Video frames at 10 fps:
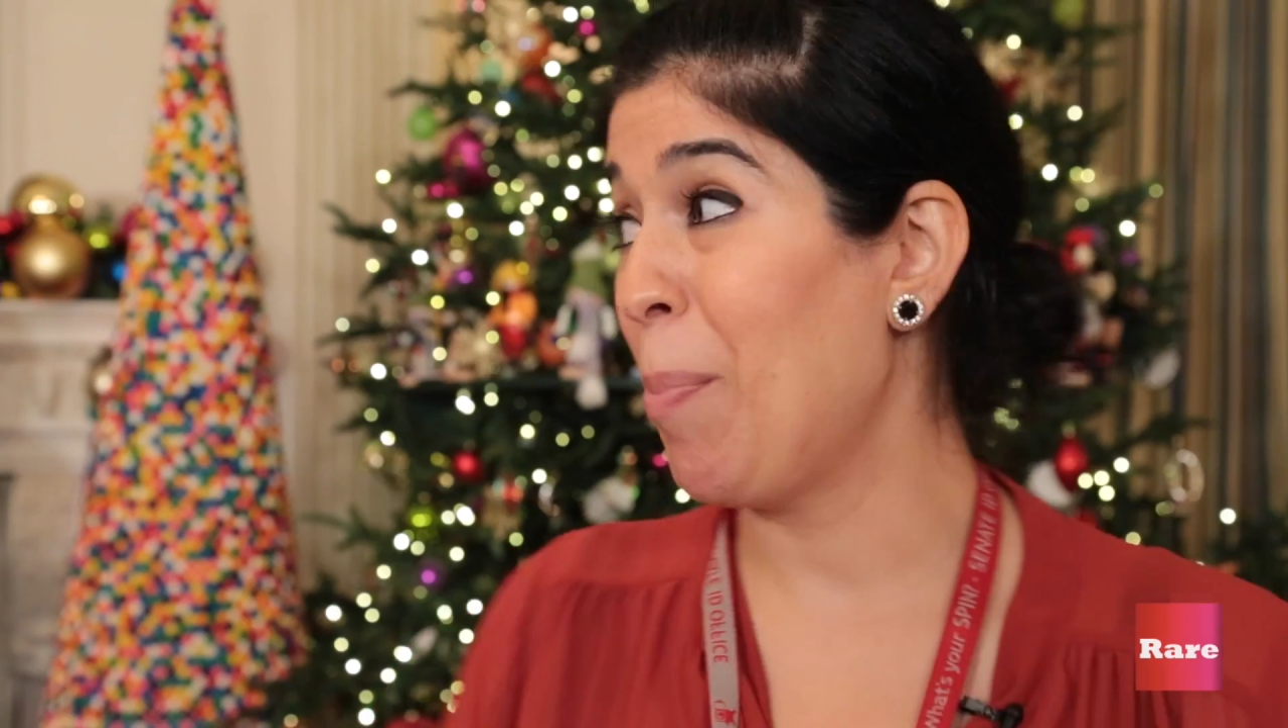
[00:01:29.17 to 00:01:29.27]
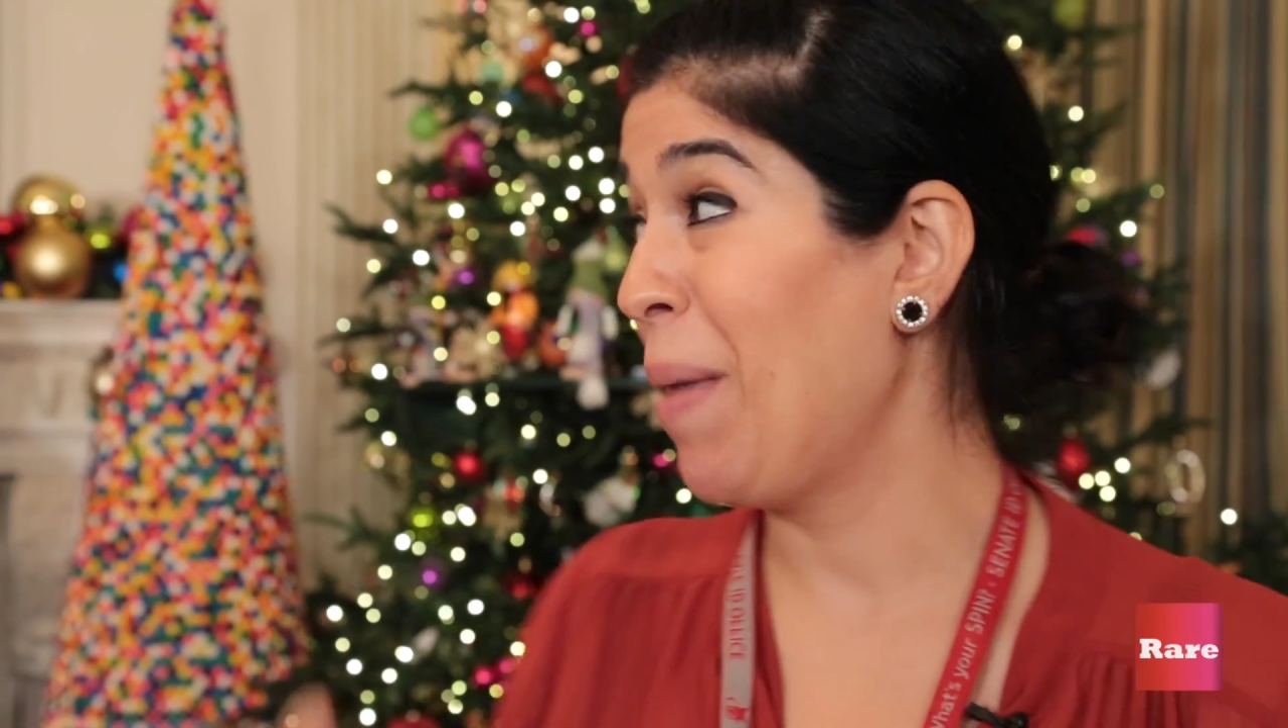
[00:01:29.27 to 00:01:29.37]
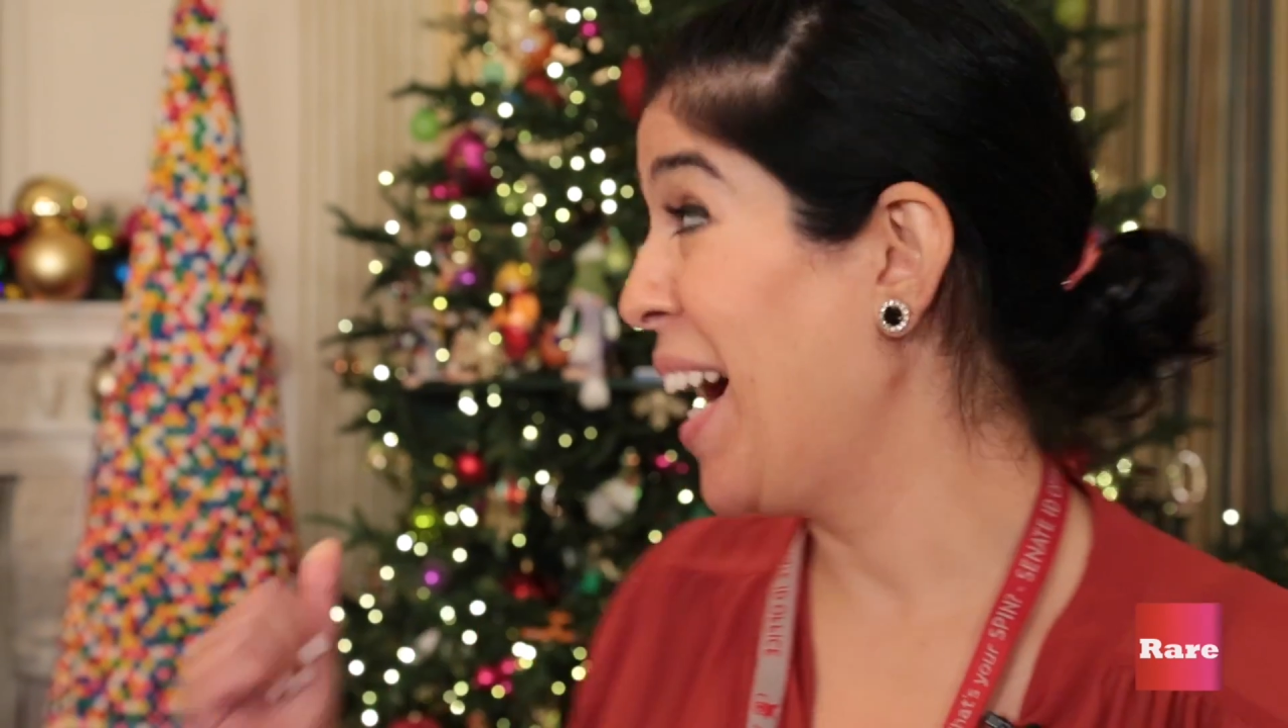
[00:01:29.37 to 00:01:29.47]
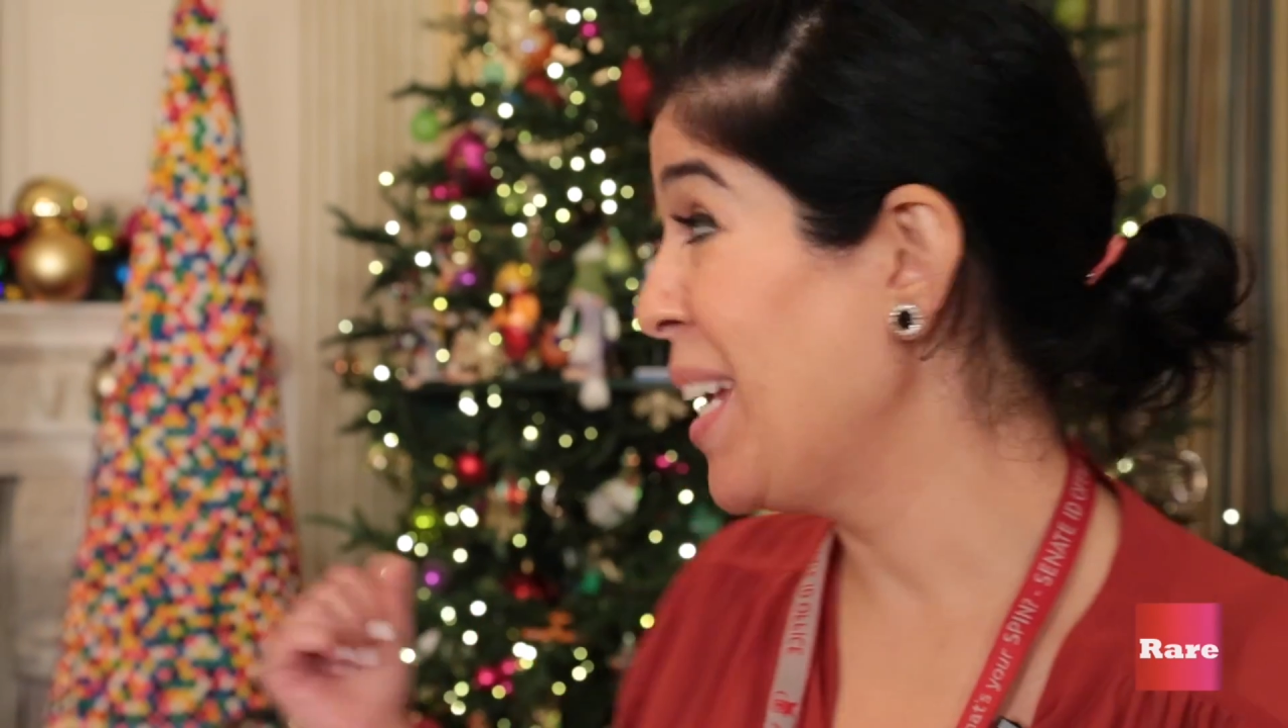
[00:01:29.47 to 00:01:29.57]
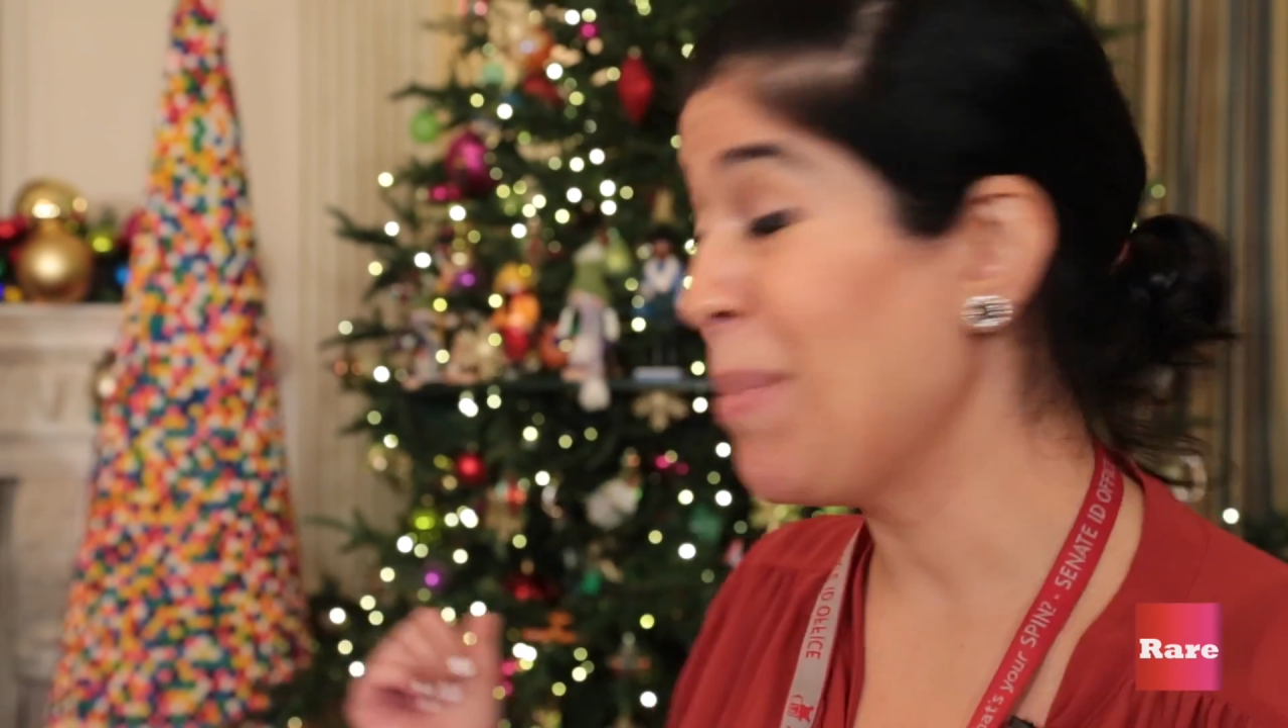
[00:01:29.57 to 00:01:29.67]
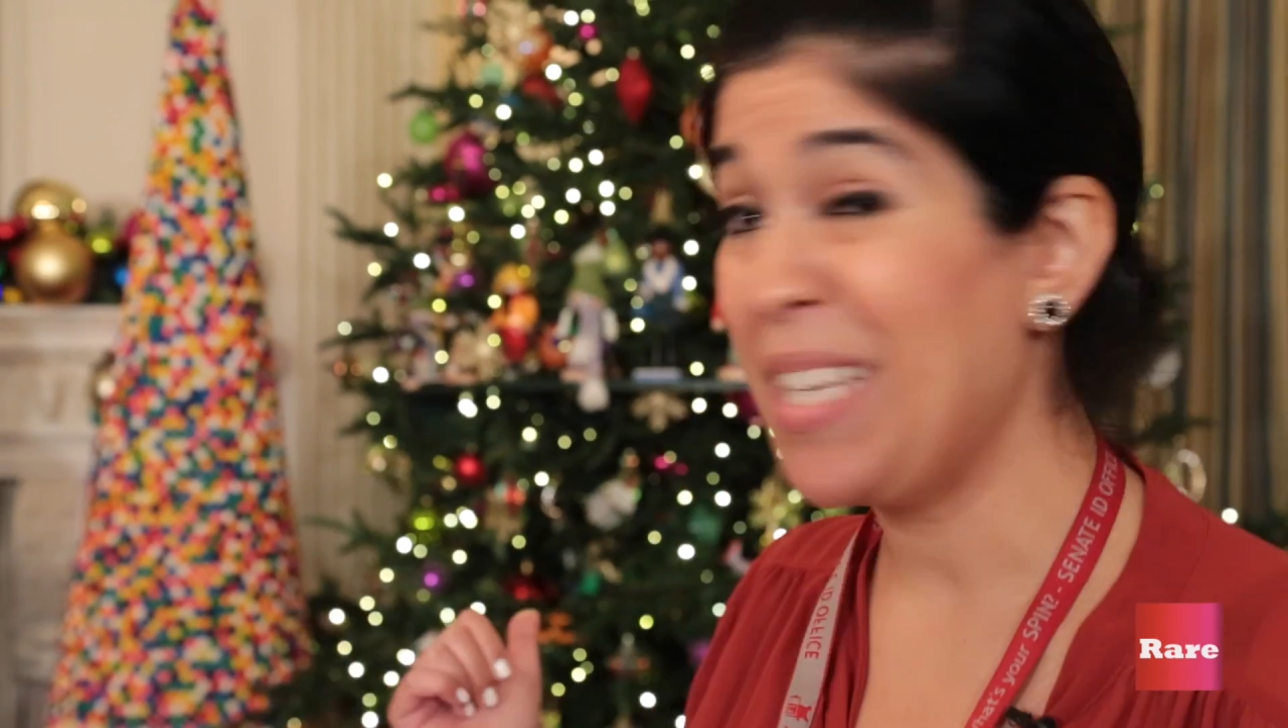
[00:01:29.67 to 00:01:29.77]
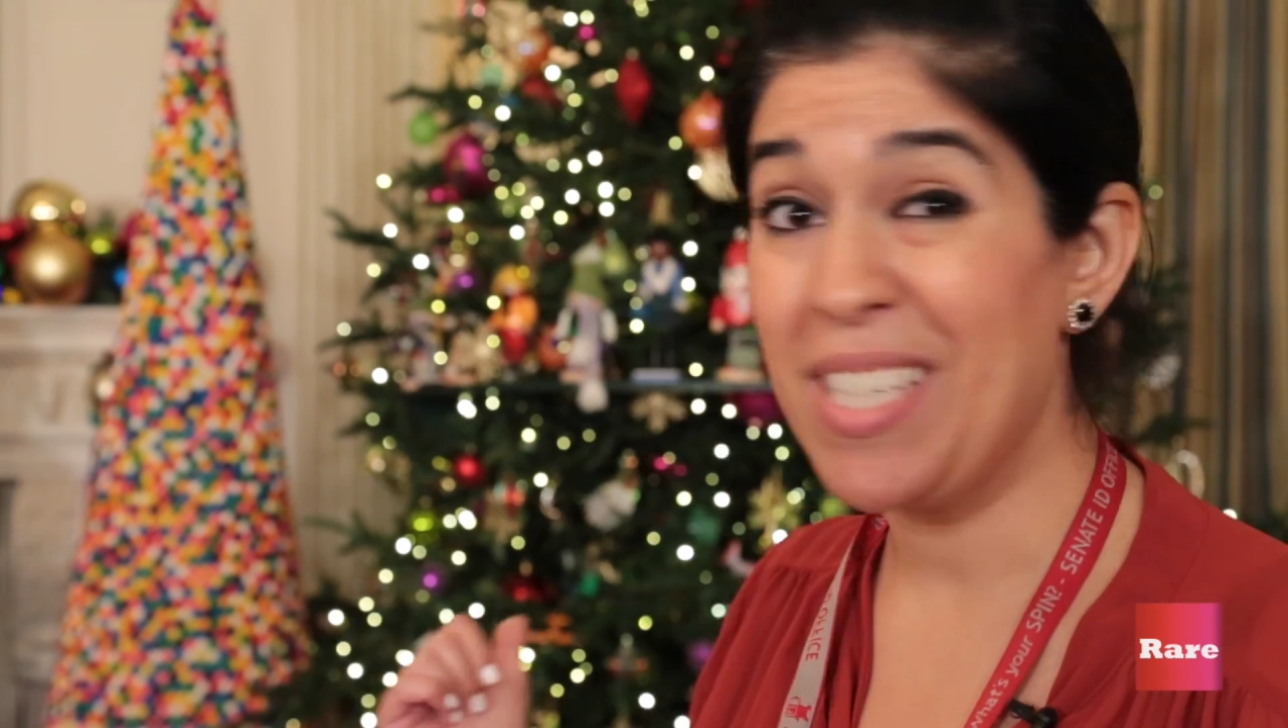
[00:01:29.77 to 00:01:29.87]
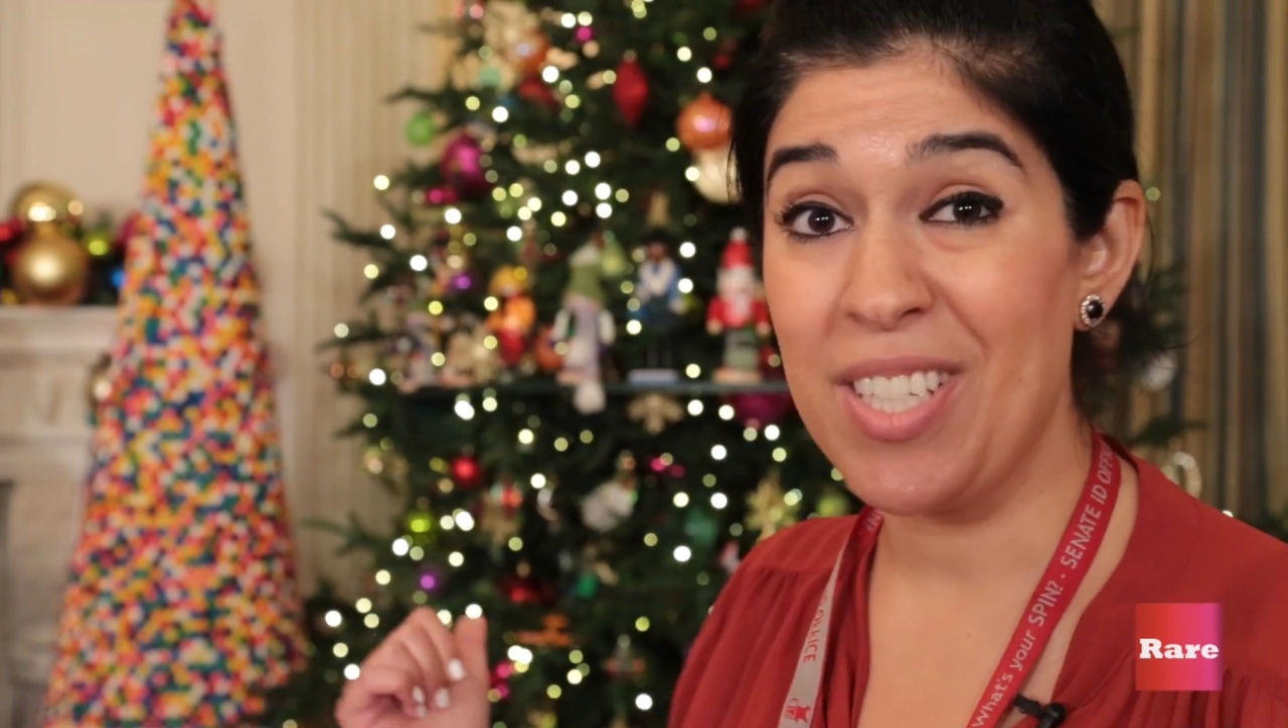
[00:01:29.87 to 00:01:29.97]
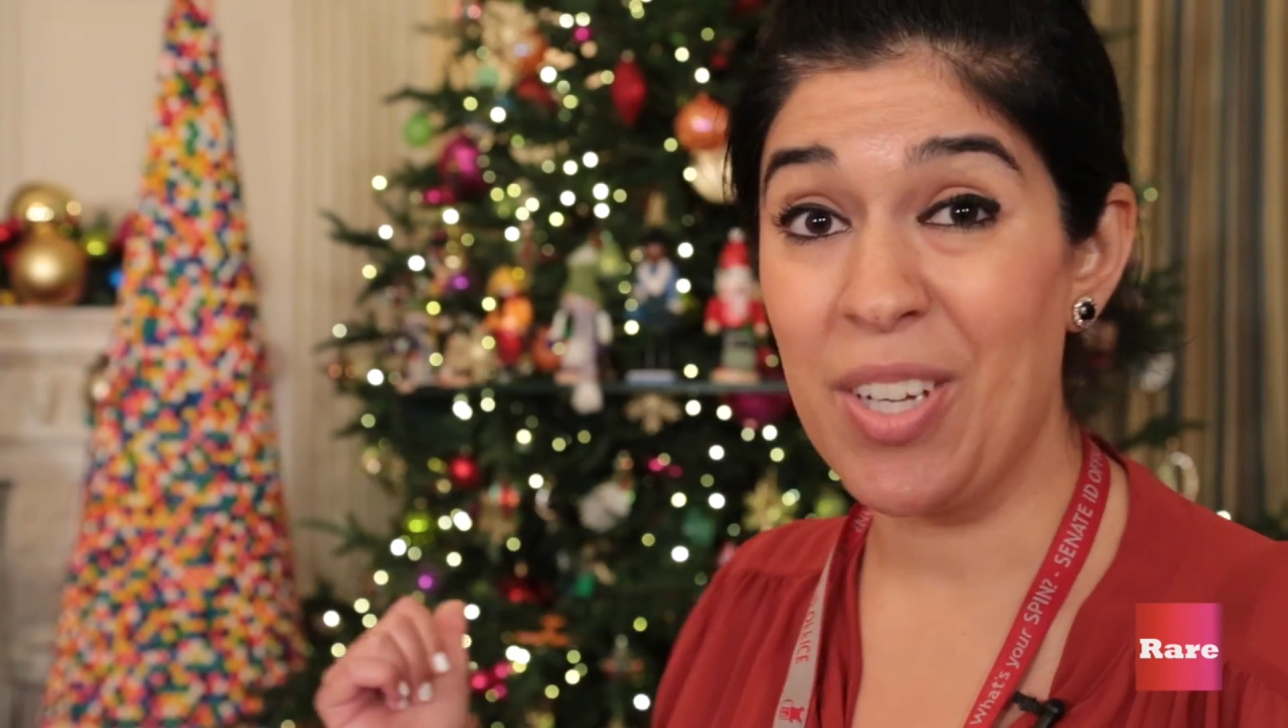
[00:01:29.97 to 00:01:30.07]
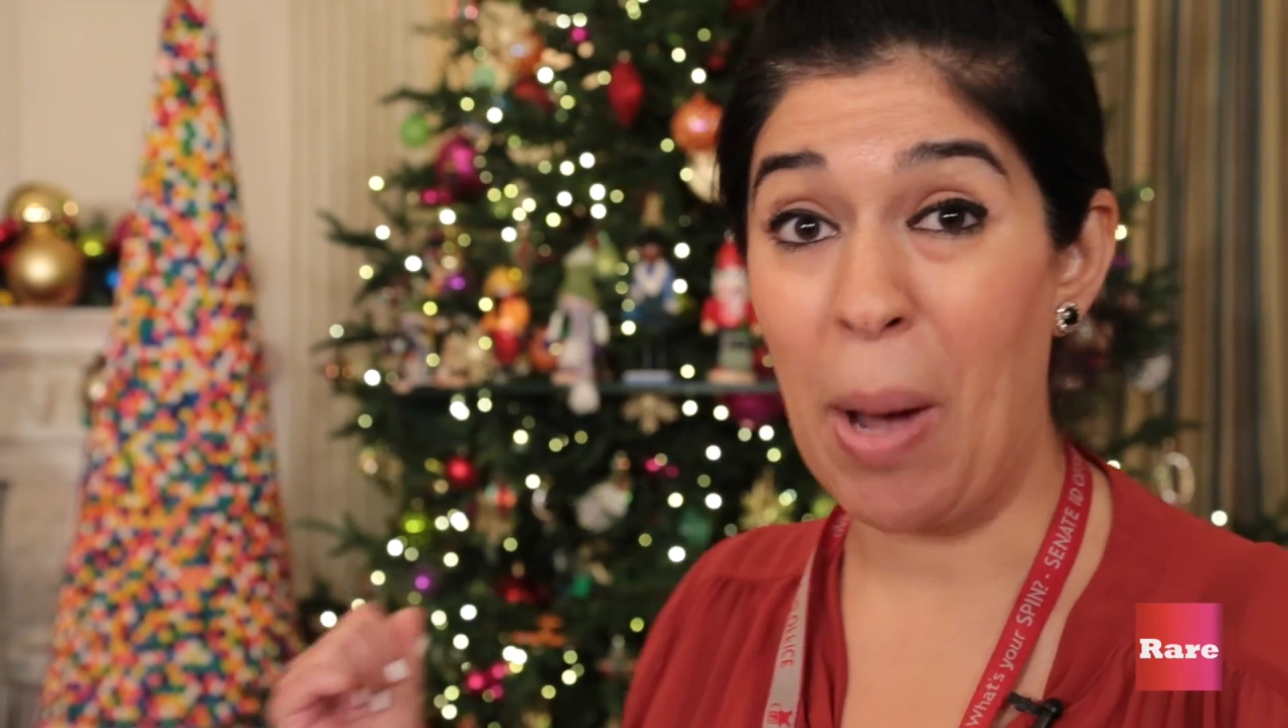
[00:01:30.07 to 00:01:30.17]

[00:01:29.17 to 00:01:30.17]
But behind me is a